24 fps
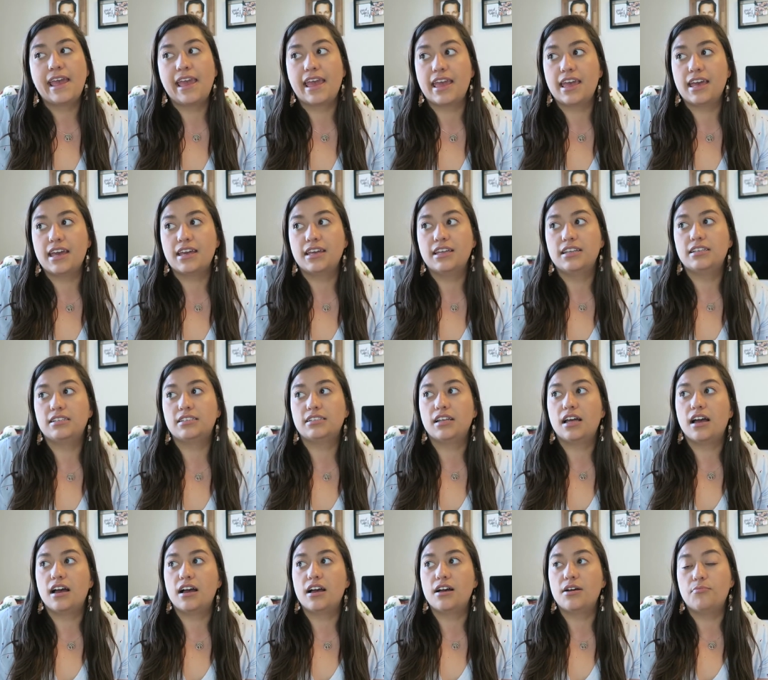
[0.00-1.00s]
and
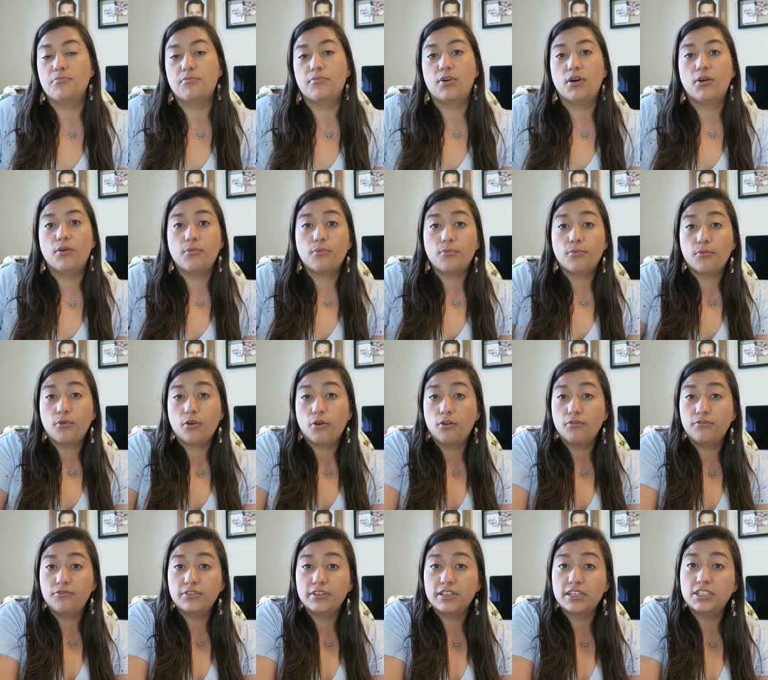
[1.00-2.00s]
um,
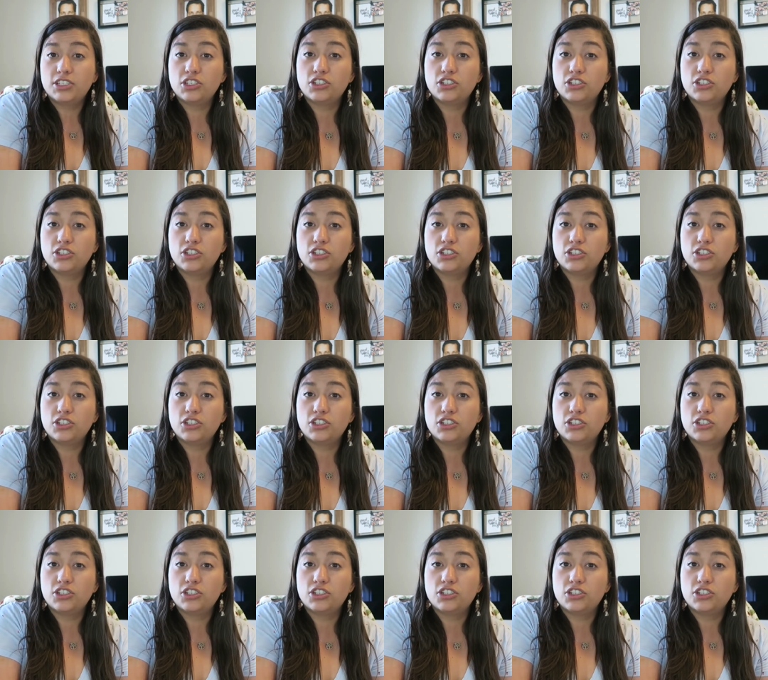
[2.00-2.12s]
hopefully